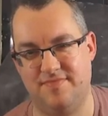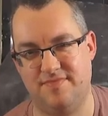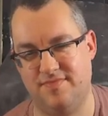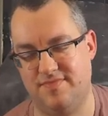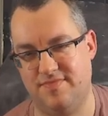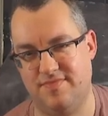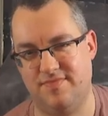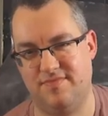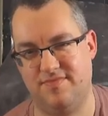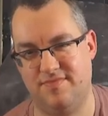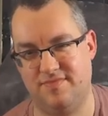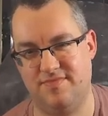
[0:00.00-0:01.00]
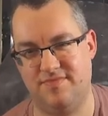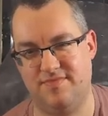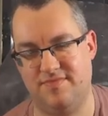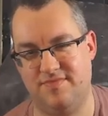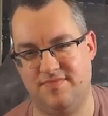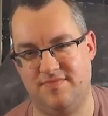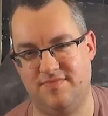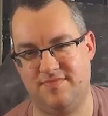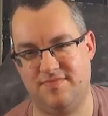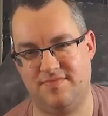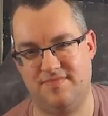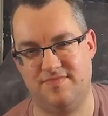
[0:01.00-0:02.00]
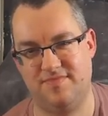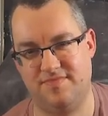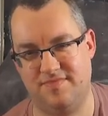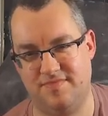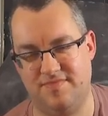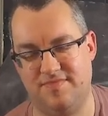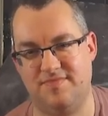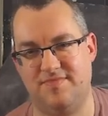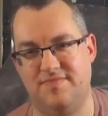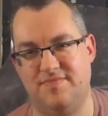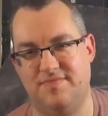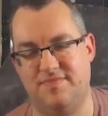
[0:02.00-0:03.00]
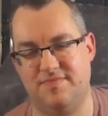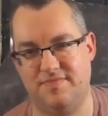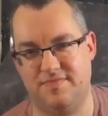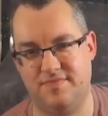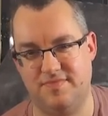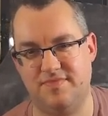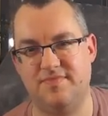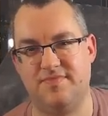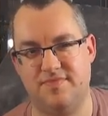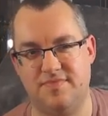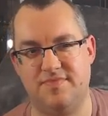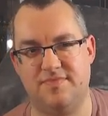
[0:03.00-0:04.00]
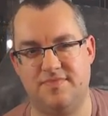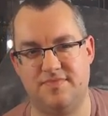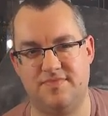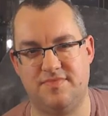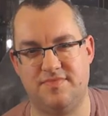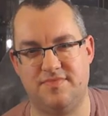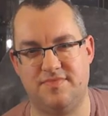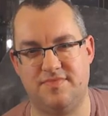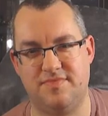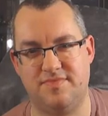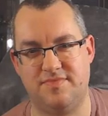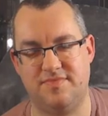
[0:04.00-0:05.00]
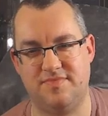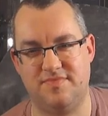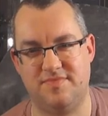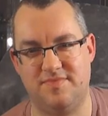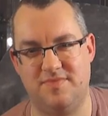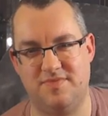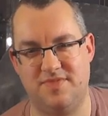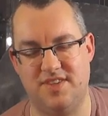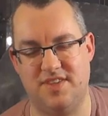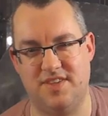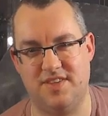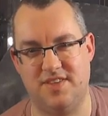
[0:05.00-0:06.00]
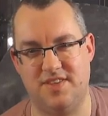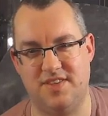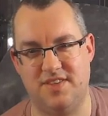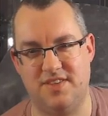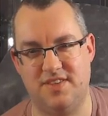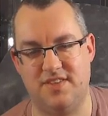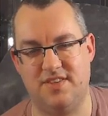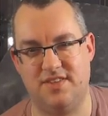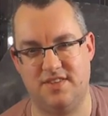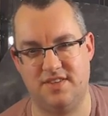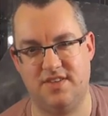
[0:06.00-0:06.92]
[no speech]